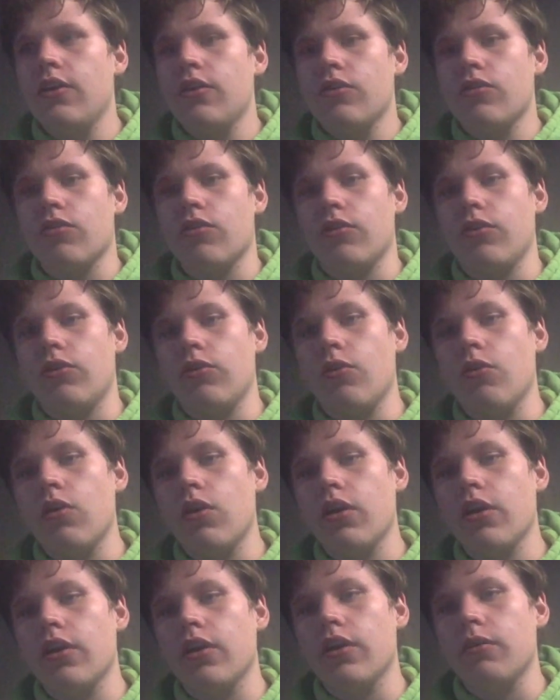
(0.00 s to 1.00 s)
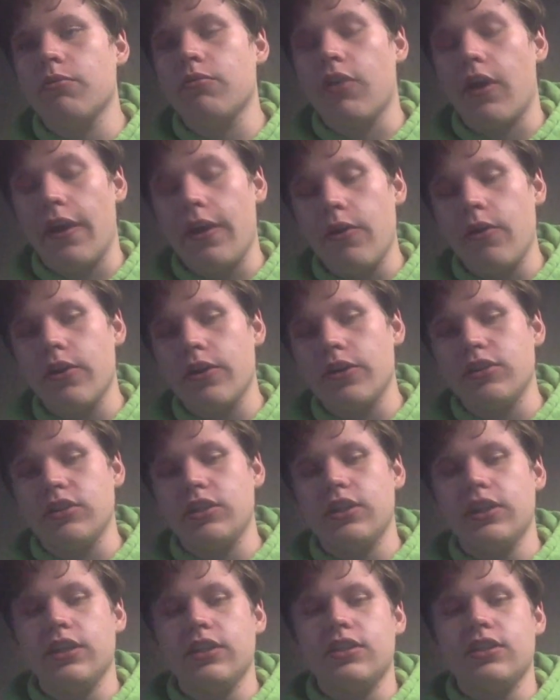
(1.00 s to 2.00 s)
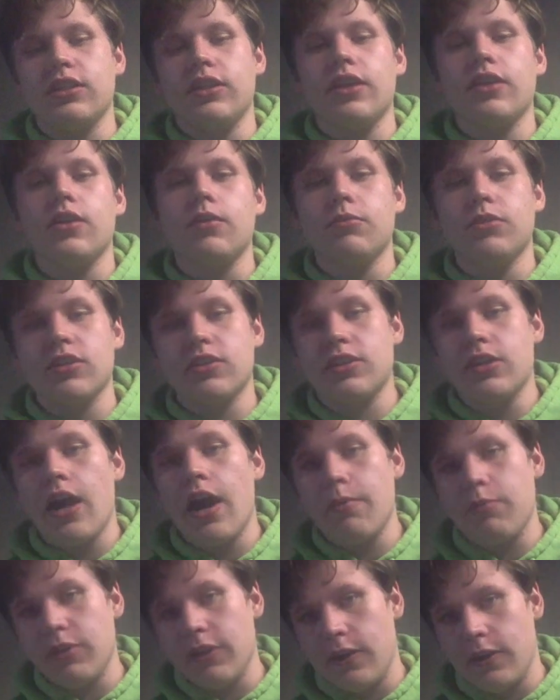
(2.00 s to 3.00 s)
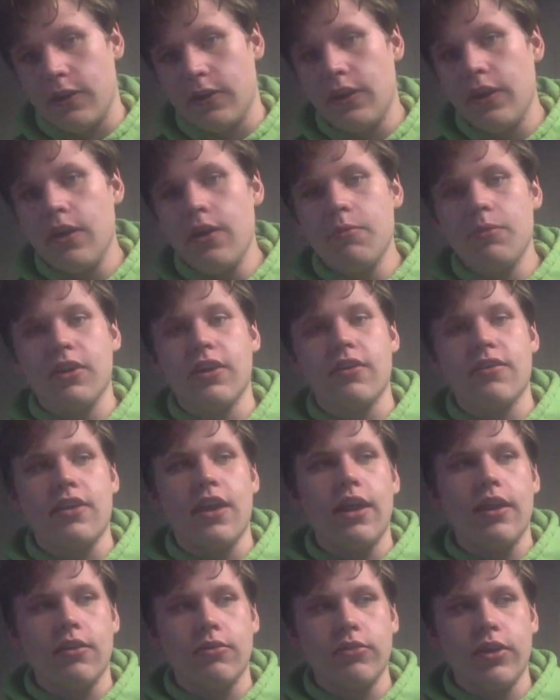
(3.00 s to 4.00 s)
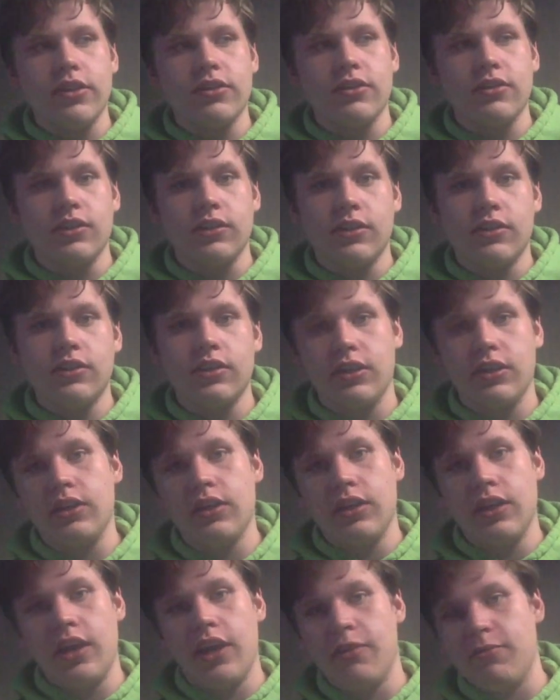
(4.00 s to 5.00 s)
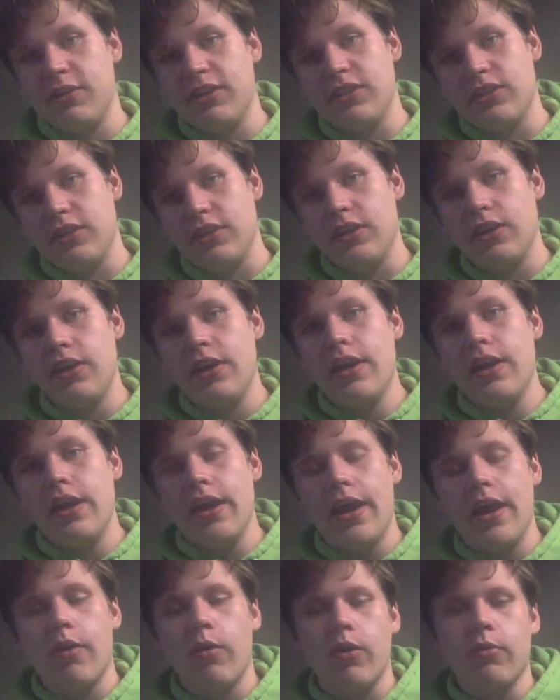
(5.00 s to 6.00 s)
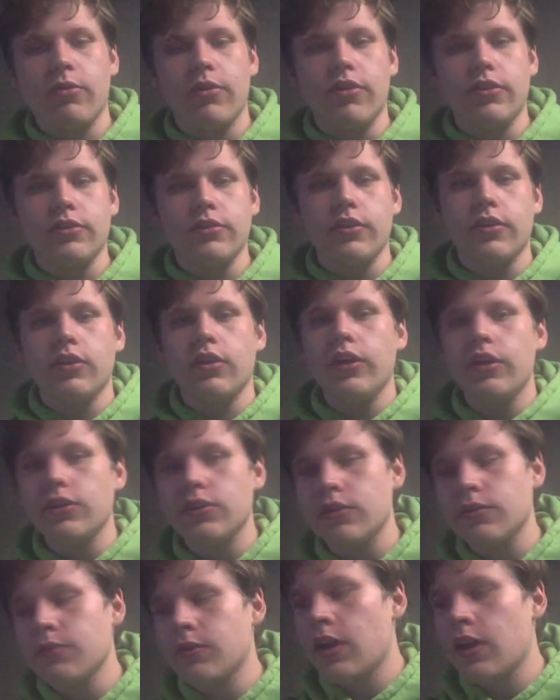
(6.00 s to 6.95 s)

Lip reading: So your priority is to get them to stop bleeding, because that addresses the C in ABC, airway, breathing, circulation.